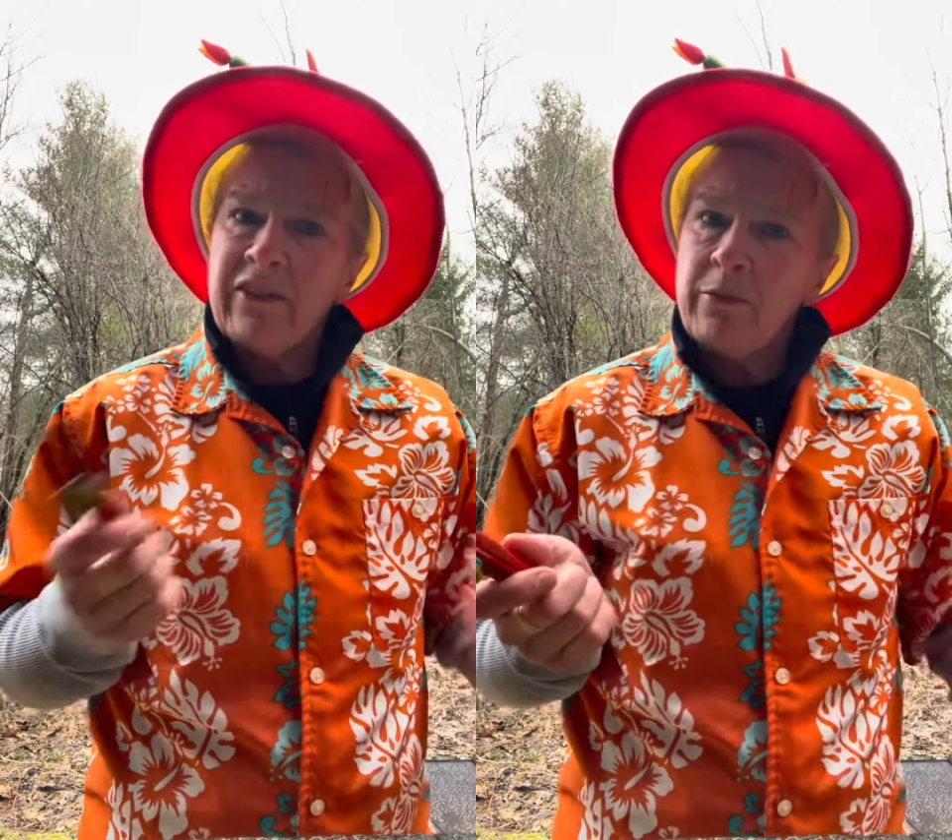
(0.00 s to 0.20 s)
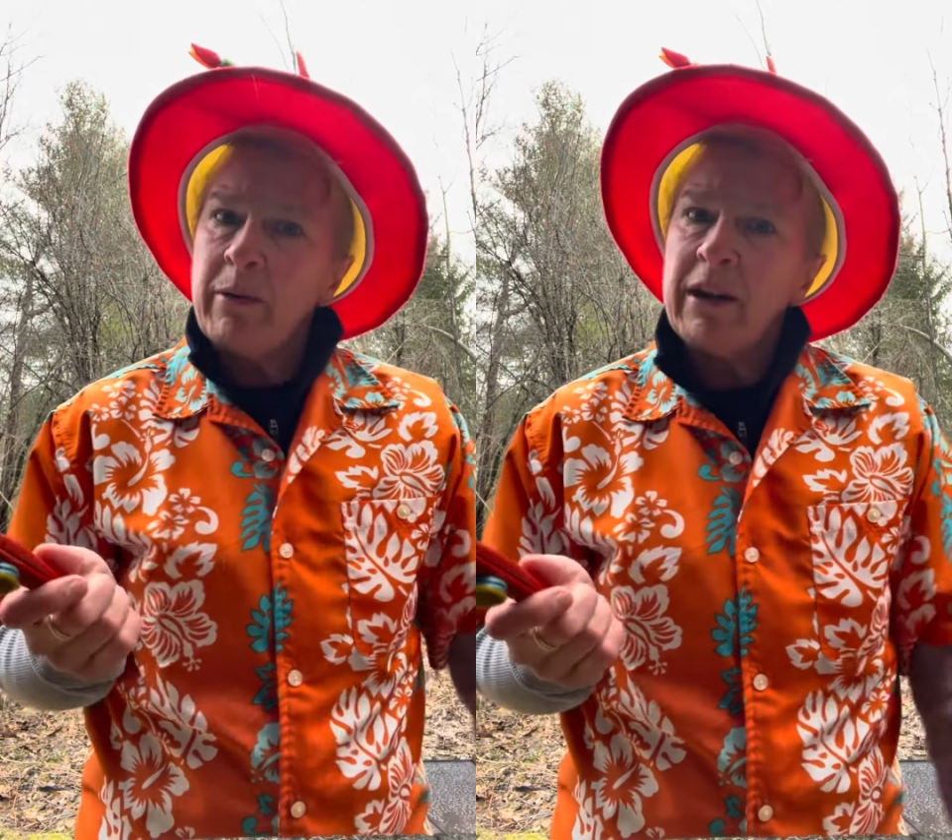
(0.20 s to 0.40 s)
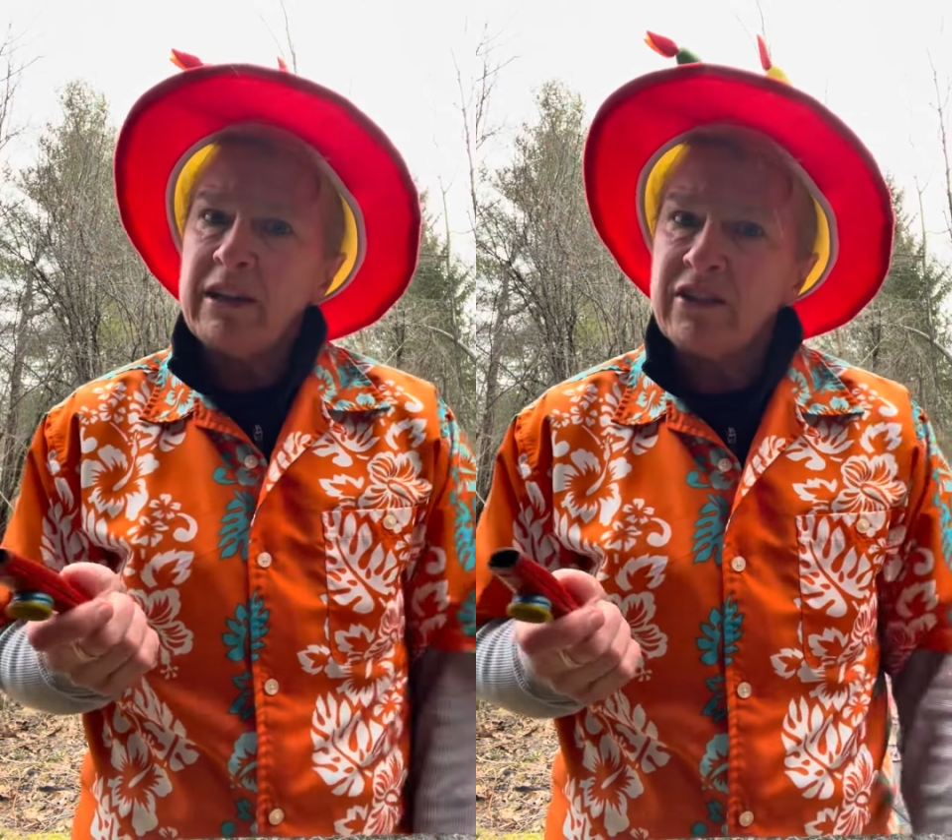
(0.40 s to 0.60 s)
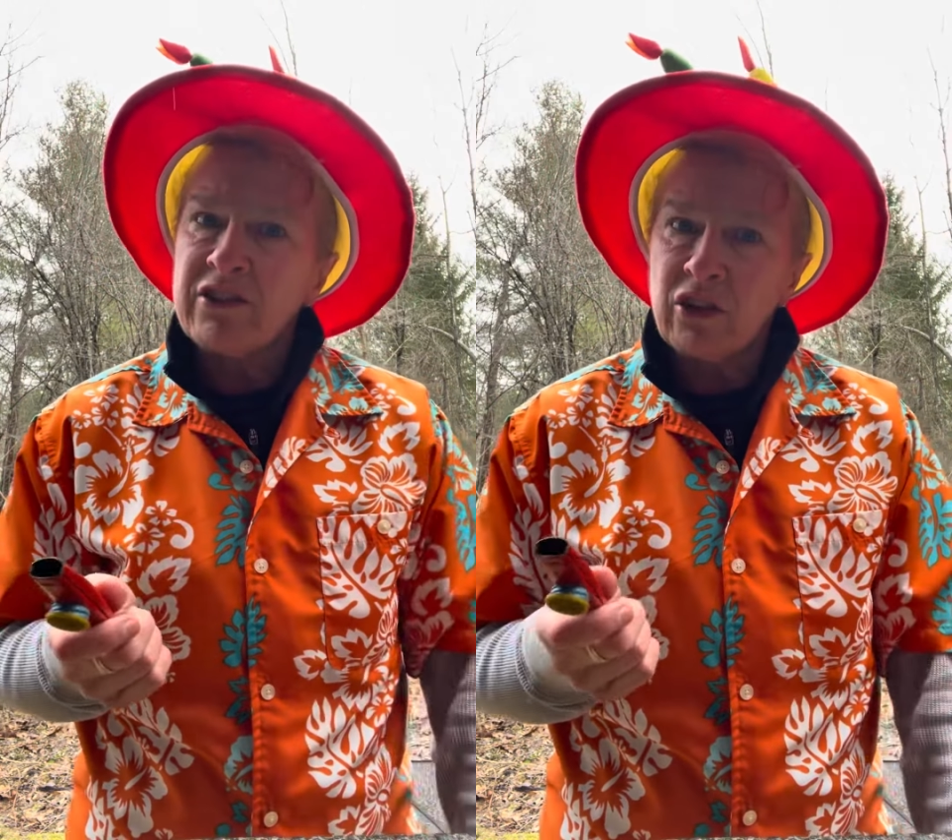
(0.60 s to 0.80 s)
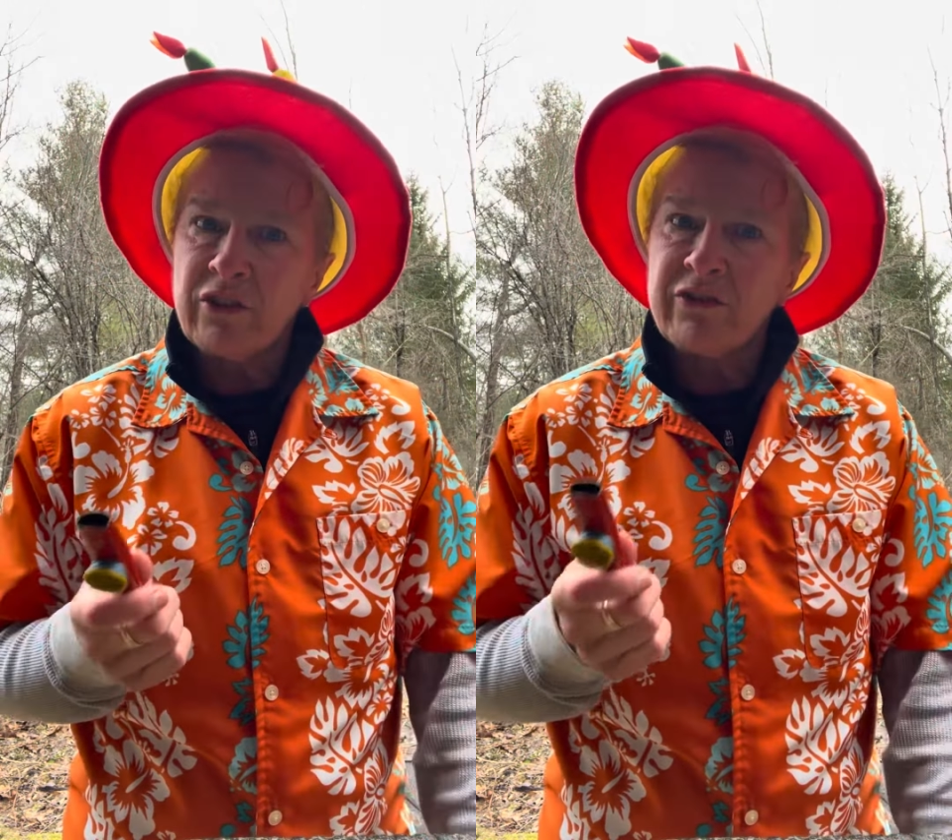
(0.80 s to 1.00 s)
everybody
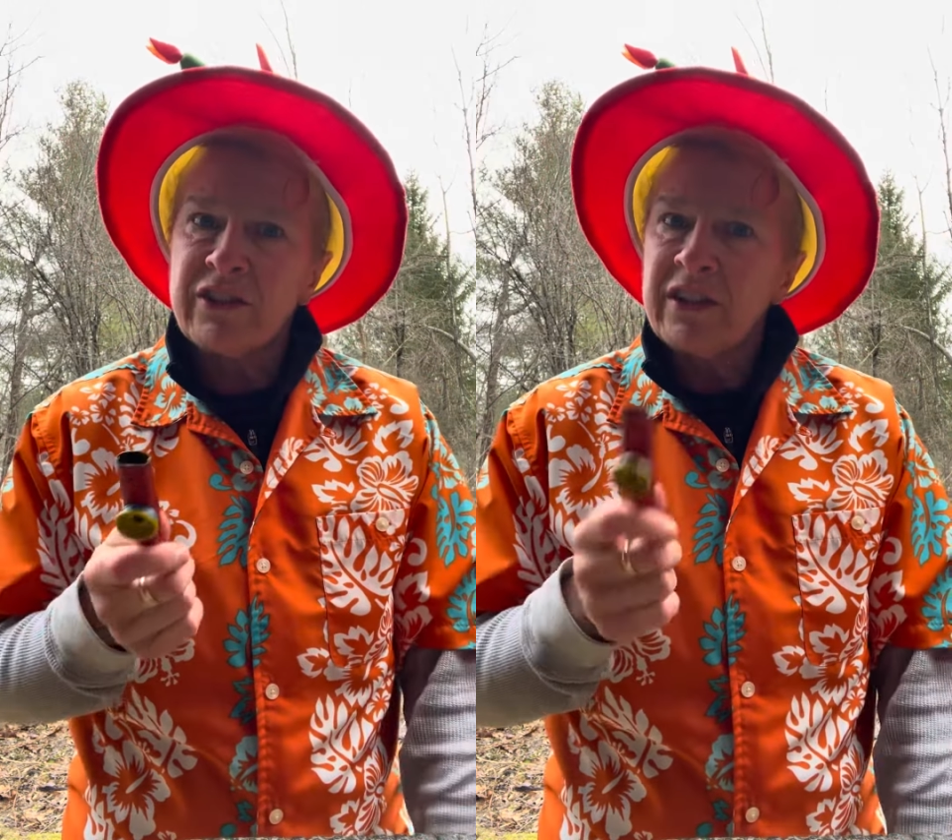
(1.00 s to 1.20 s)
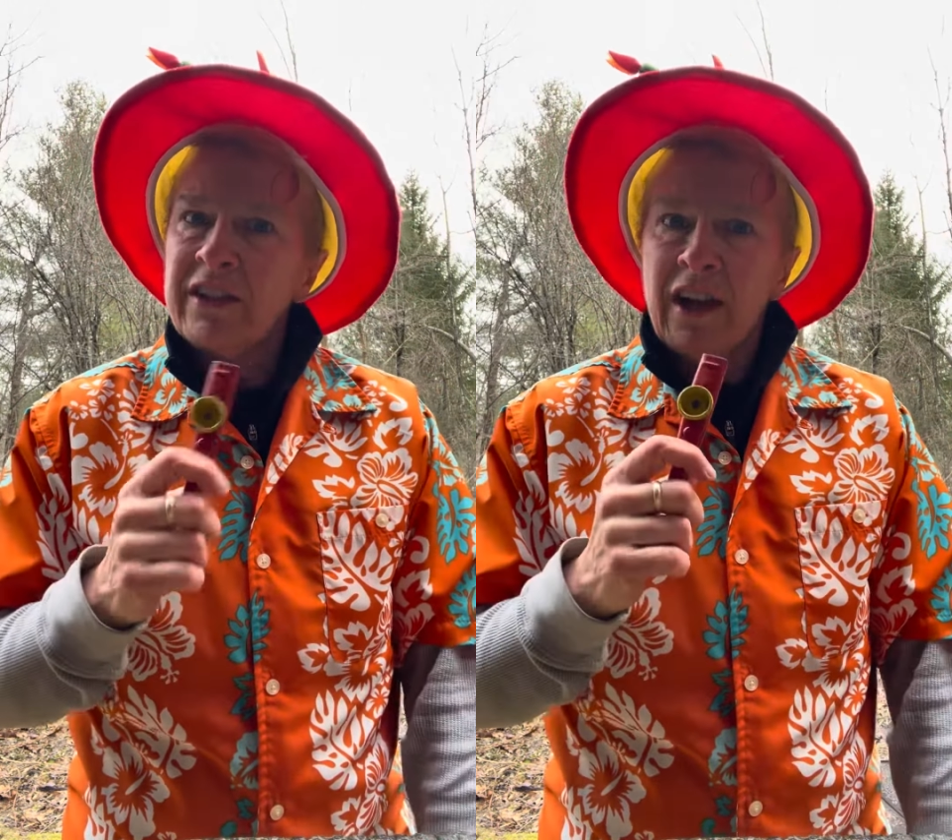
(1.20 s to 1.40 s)
deserves